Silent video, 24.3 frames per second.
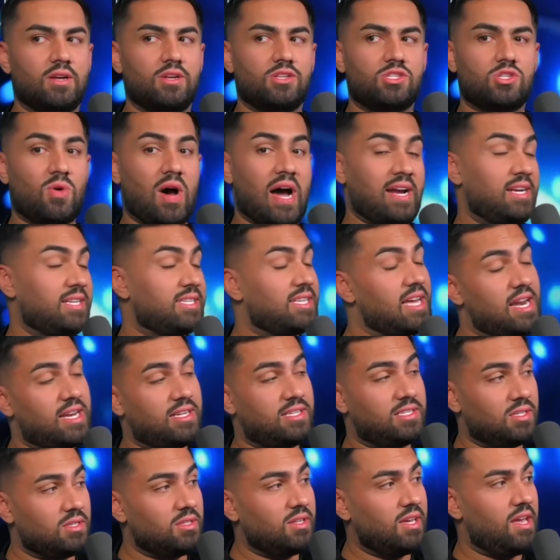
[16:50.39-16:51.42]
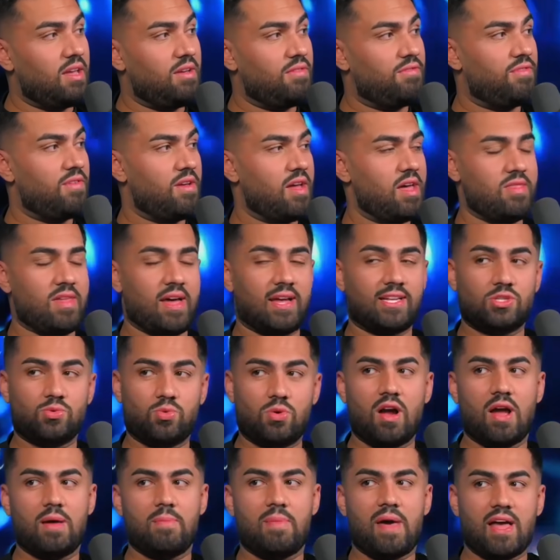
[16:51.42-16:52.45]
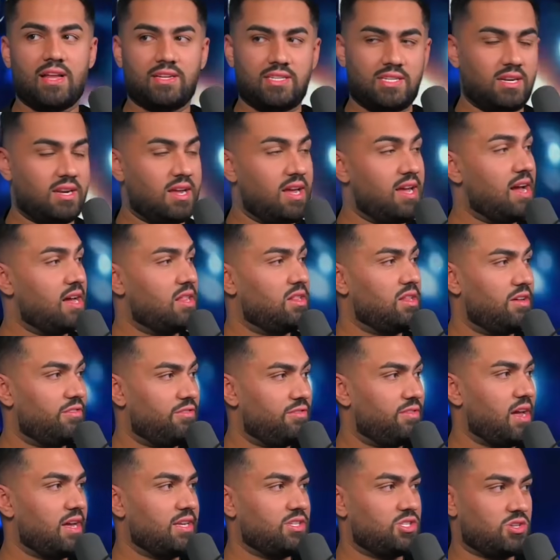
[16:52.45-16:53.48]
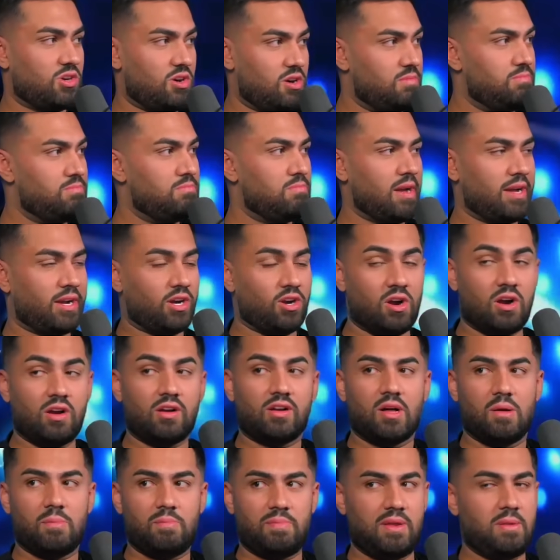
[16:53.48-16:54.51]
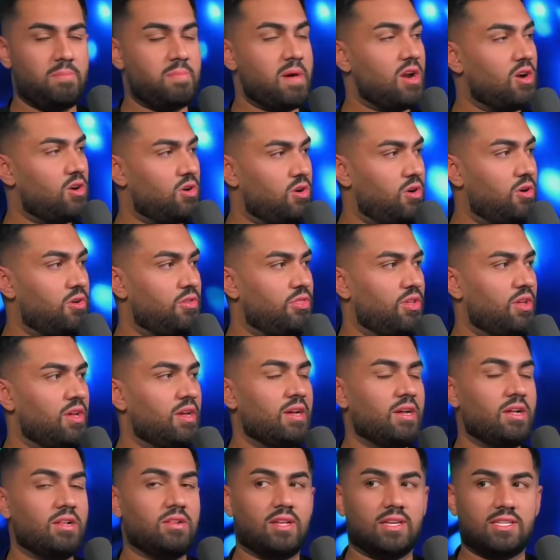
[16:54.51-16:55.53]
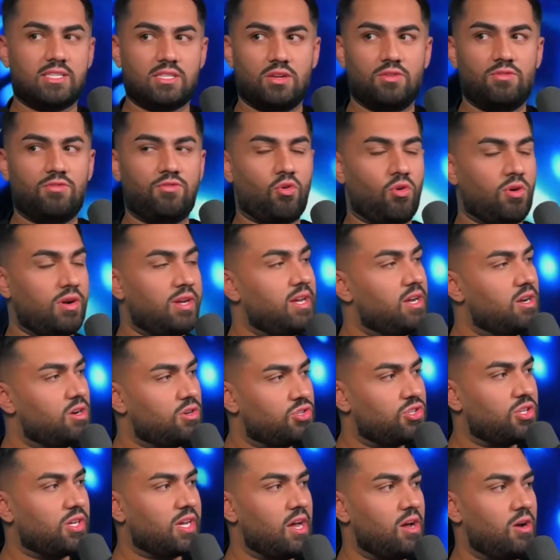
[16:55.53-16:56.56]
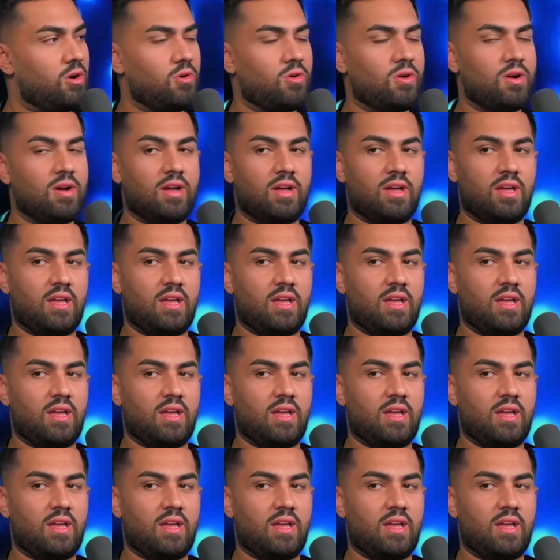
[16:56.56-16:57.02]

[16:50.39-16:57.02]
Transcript: So I decided to leave, and that's where I'm at today. I left. I started my current company, Better Earth, mm-hmm. less than four years ago.